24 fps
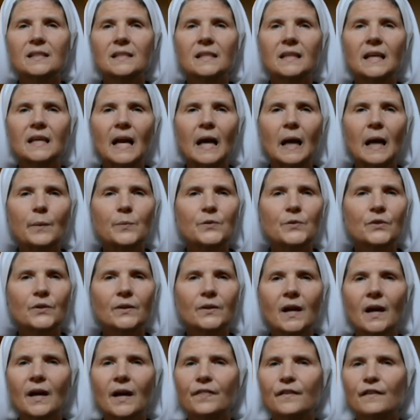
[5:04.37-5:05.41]
to capture
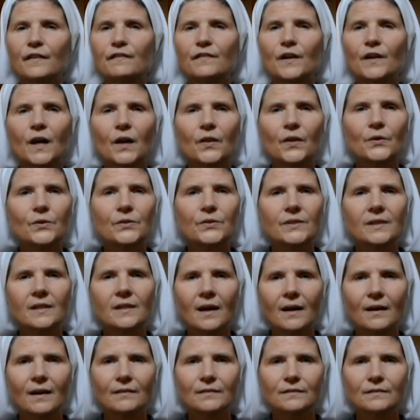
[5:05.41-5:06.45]
God the Father's
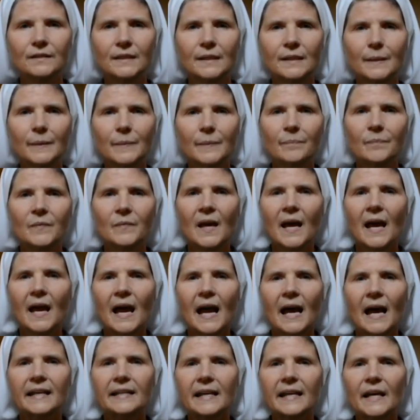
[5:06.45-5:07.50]
love.
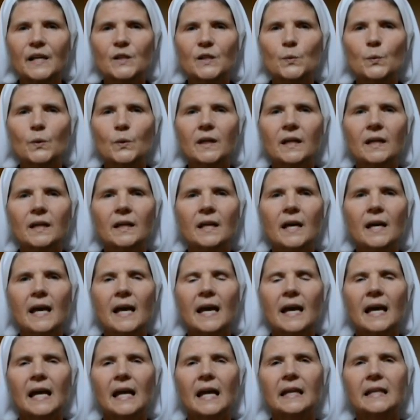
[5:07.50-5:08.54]
And as we,
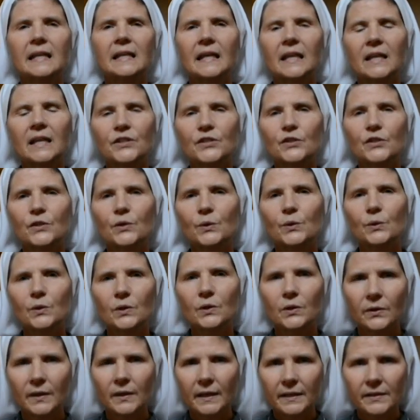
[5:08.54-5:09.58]
in each
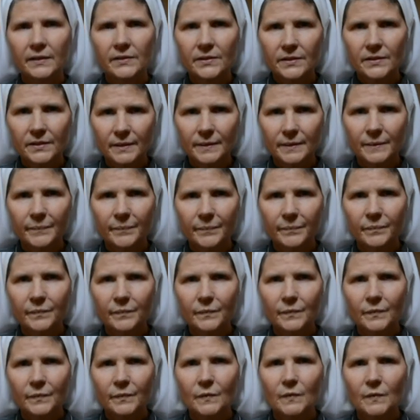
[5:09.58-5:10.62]
Eucharist,
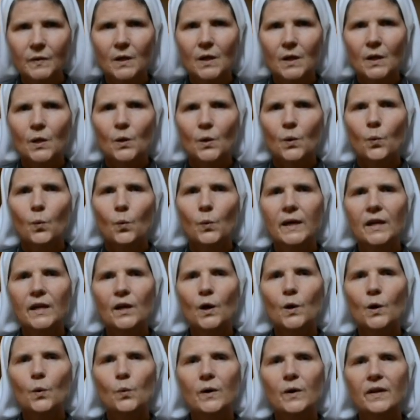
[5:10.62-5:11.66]
we
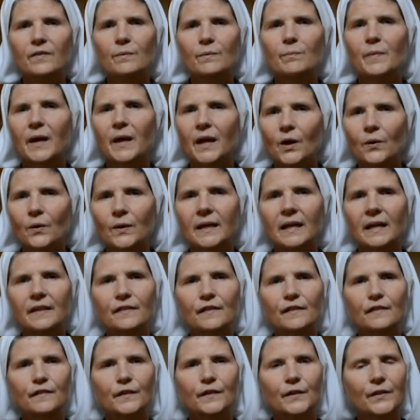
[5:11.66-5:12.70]
are with Mary at the
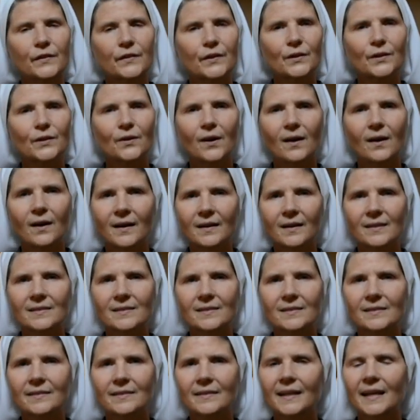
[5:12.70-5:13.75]
foot of the cross.
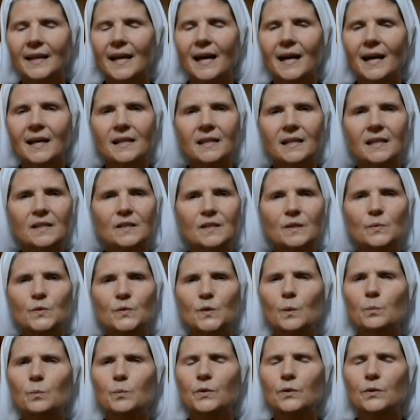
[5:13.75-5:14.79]
The Catechism so
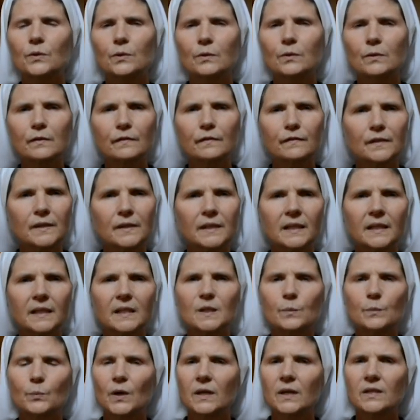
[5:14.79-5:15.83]
beautifully
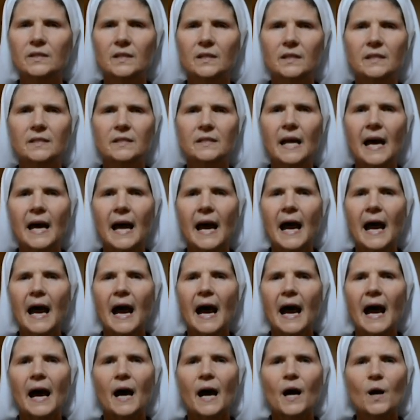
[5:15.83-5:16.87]
expresses
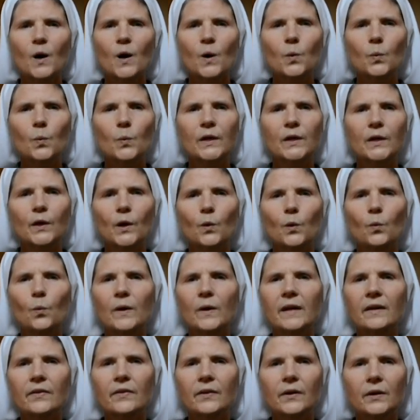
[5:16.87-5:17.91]
how we are
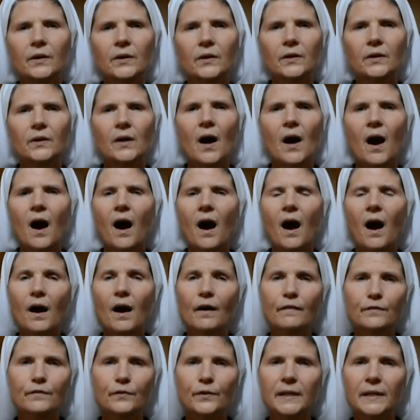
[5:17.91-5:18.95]
with her
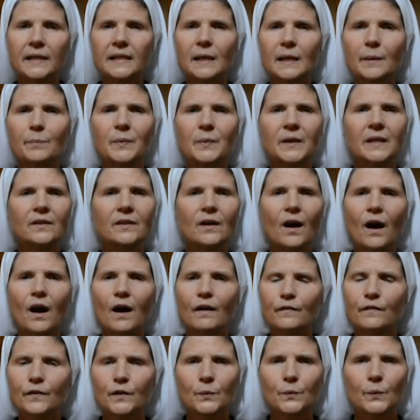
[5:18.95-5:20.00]
offering and being
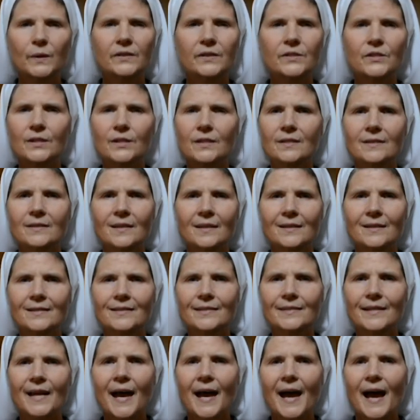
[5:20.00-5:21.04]
offered with Jesus.
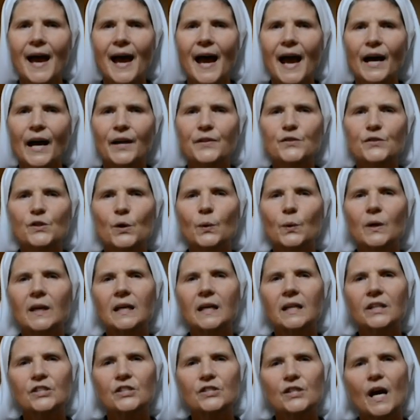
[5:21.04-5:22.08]
And so
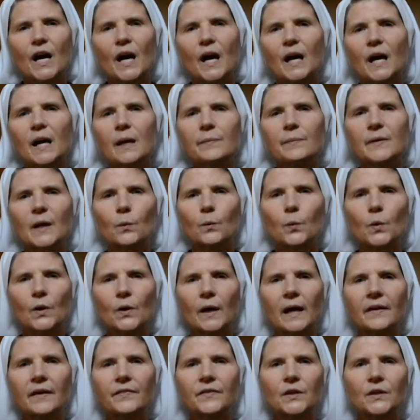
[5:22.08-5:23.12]
each time that we're
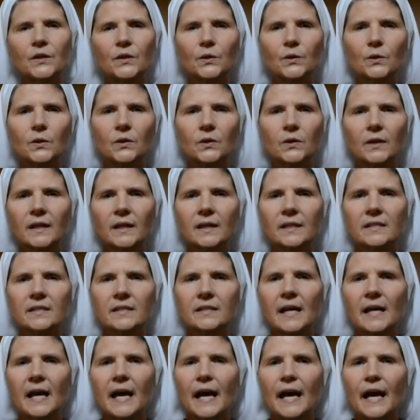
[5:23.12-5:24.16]
at the
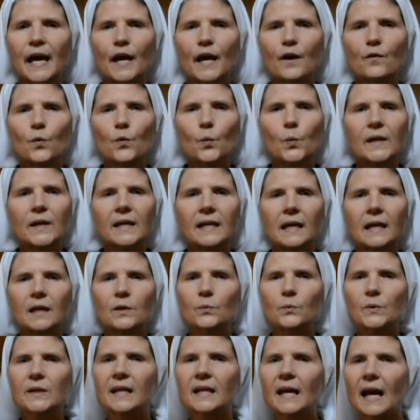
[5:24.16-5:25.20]
Eucharist, if we can
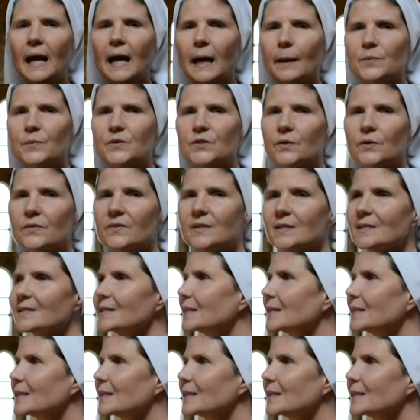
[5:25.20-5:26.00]
recapture this